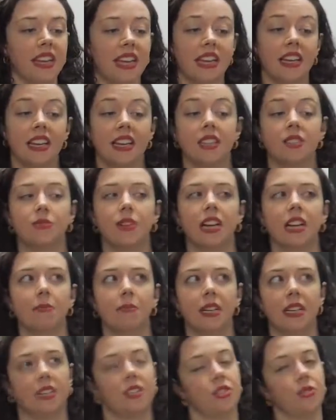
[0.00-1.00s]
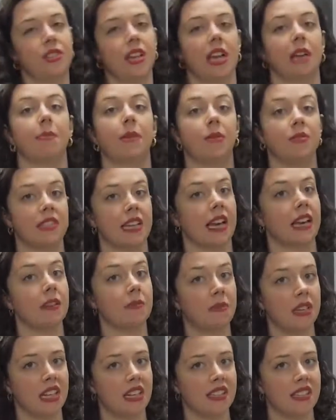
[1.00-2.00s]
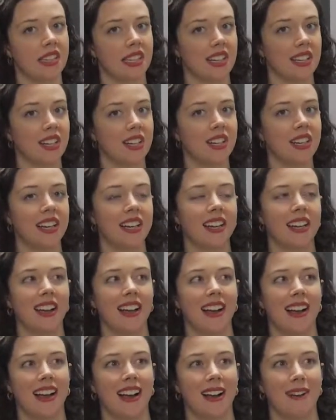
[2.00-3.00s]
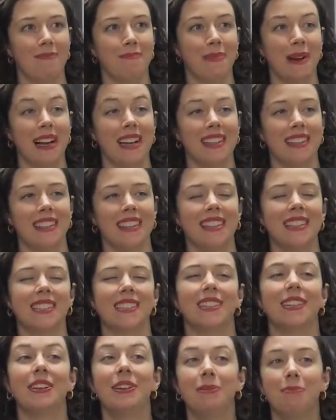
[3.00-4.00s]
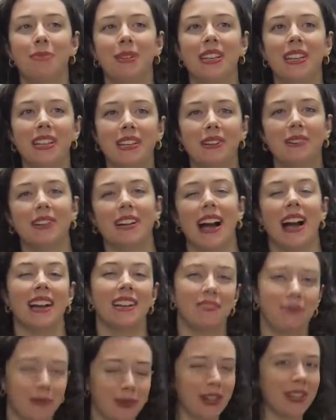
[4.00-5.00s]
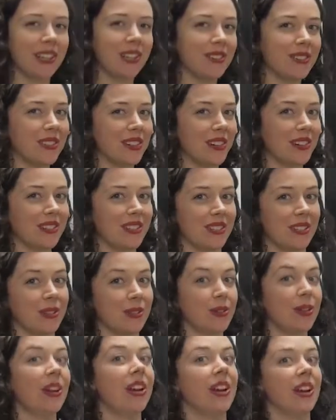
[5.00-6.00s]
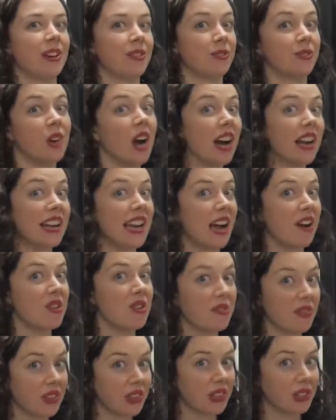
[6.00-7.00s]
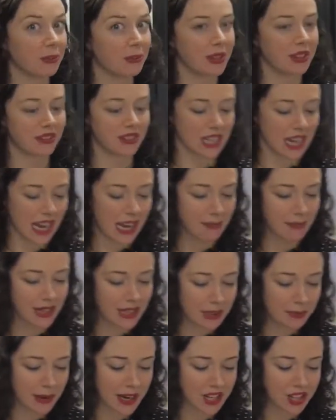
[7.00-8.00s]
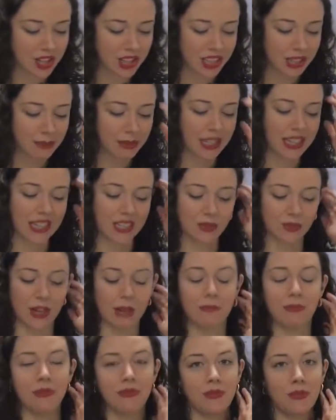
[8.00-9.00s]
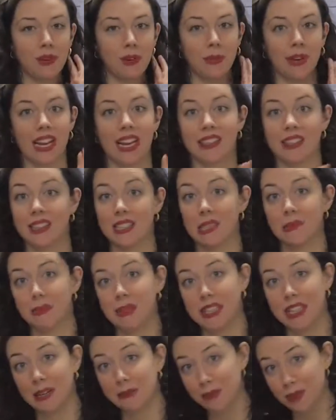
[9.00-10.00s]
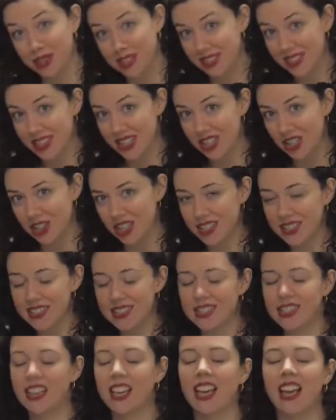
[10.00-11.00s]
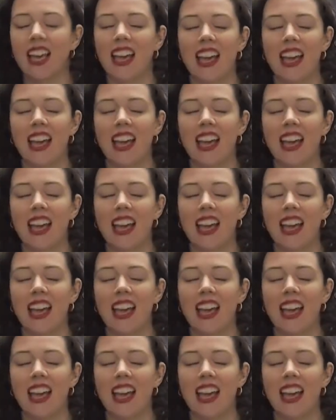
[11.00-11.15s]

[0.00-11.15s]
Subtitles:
It is recommended you take about 10 minutes here, but this could be kind of where you start to run out of a little bit of time, especially because right before we had the speaking presentations.